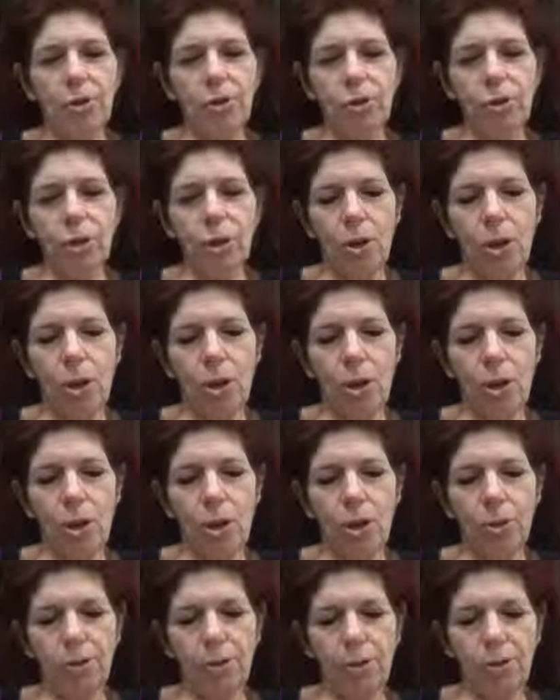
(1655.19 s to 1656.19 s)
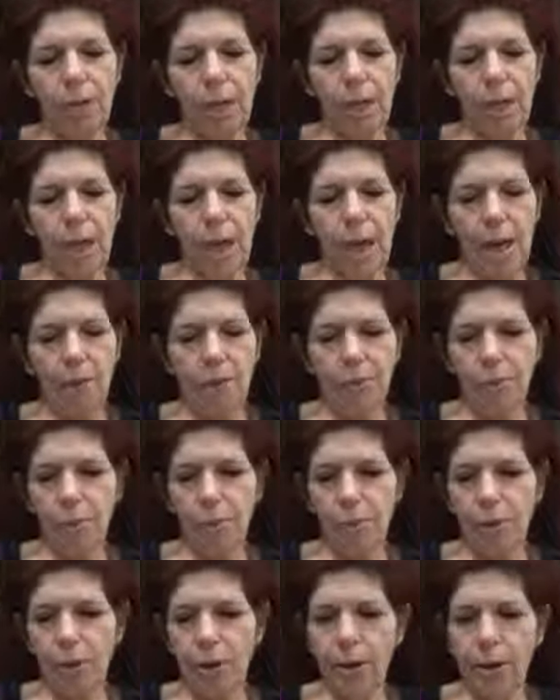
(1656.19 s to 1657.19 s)
And Shakara calls it a house of
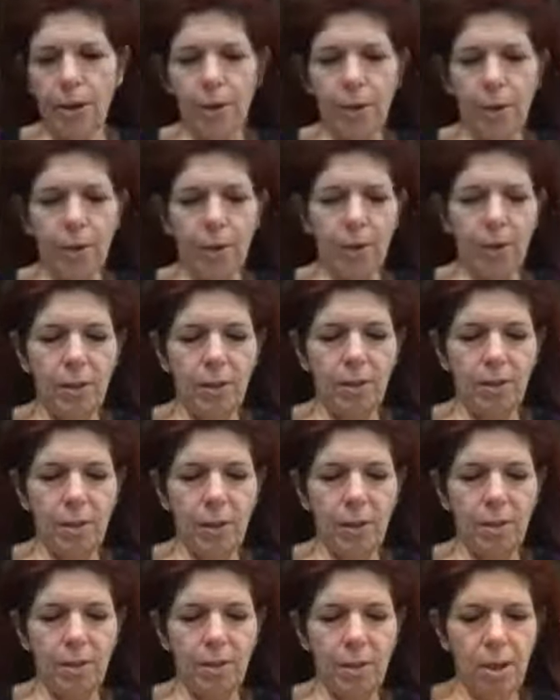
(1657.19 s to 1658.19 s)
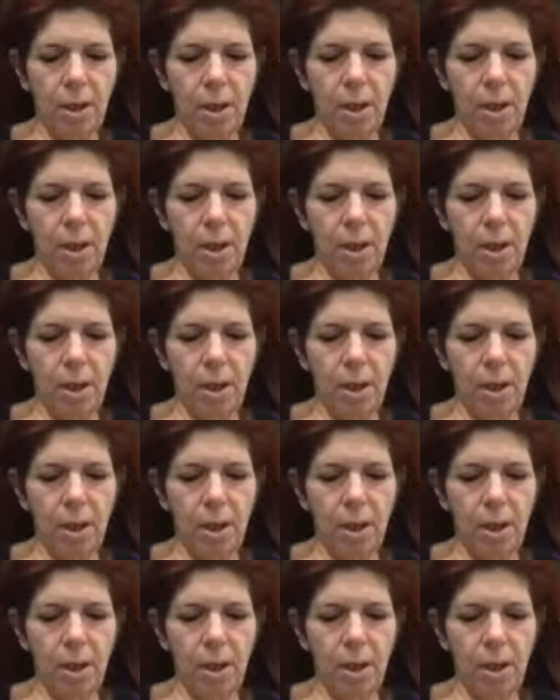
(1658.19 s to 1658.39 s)
prayer, and Debbie says